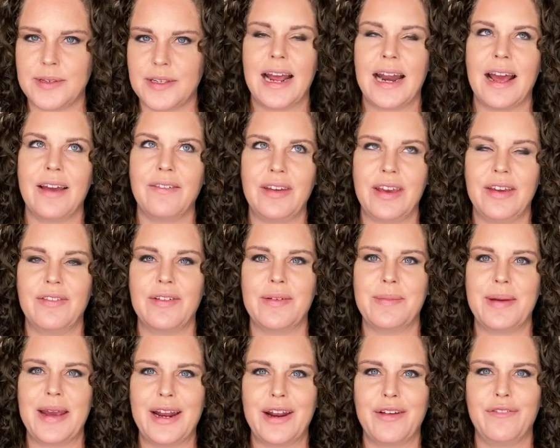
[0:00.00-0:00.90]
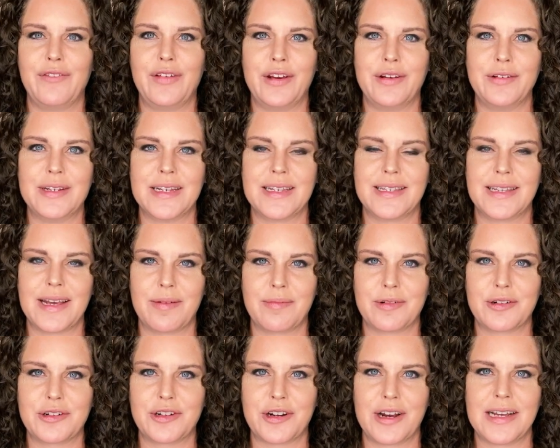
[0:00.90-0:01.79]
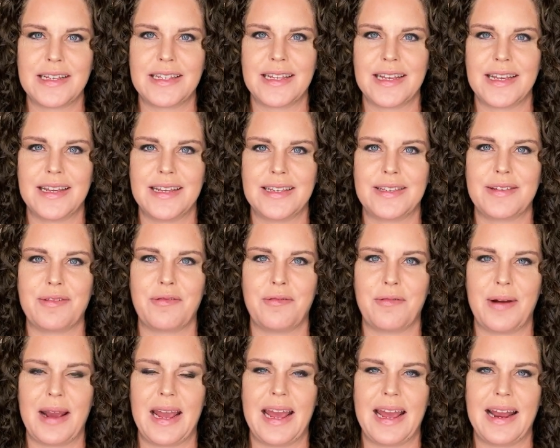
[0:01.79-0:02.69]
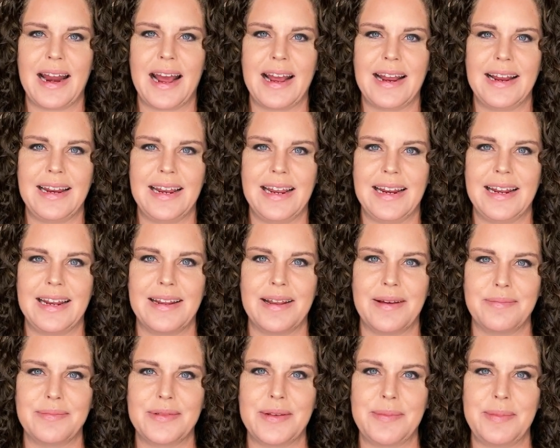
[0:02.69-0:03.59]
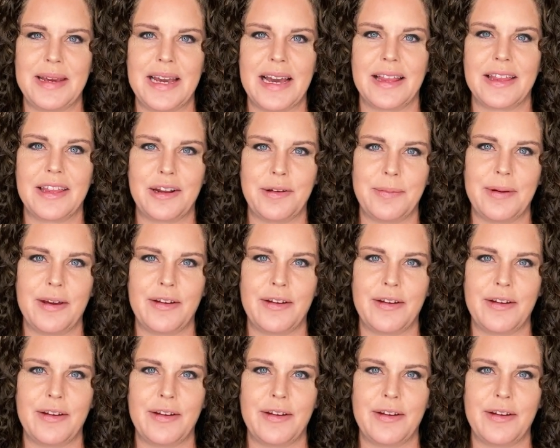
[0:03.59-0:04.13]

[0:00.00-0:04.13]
and I've even made a few December dresses when I needed them to be a little bit